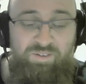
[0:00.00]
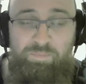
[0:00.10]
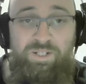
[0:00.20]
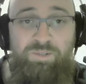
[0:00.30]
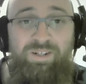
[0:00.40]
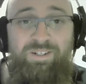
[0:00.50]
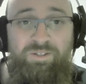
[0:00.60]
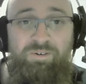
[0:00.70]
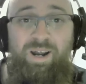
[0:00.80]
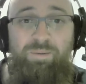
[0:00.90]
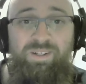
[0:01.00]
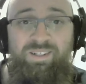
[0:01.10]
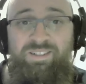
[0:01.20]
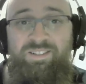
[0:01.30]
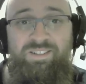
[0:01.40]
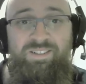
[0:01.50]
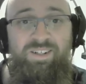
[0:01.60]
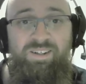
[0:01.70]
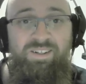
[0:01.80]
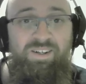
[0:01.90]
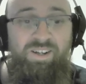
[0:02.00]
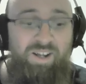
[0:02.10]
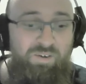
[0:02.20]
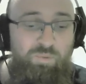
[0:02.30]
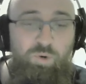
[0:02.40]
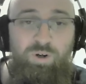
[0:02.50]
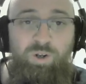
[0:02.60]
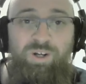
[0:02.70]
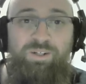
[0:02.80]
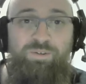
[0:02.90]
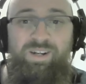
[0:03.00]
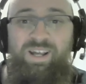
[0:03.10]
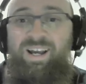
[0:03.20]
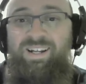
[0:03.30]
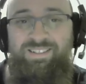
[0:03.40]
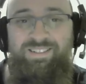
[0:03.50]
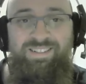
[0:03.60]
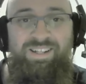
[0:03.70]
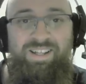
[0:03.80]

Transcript: best way to describe it is I've wore a lot of different hats.